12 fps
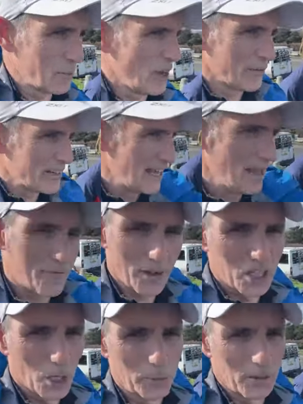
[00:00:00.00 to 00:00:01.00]
We only live a
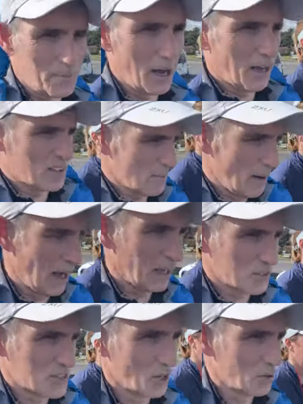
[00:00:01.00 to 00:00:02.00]
couple of miles, a mile
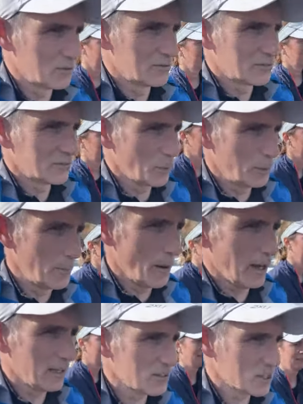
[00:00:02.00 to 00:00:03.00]
or so. A couple of
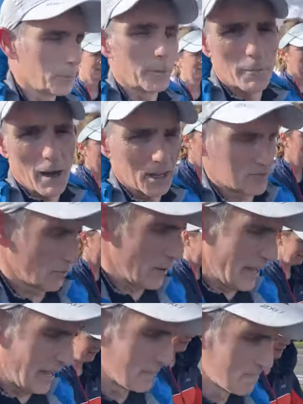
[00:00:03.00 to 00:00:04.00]
miles from
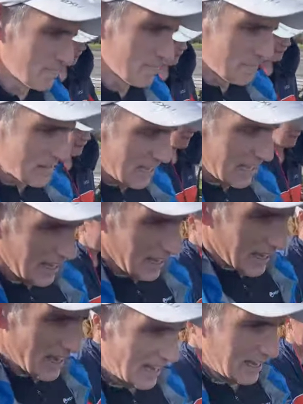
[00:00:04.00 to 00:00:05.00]
here.
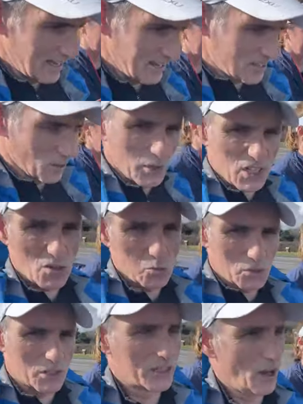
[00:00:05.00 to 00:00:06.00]
So we're just
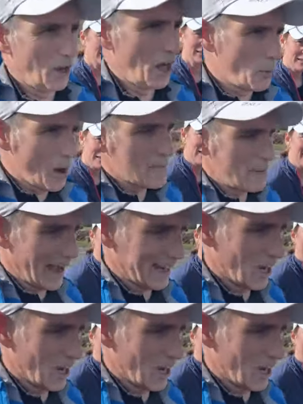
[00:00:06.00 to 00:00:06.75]
on our way back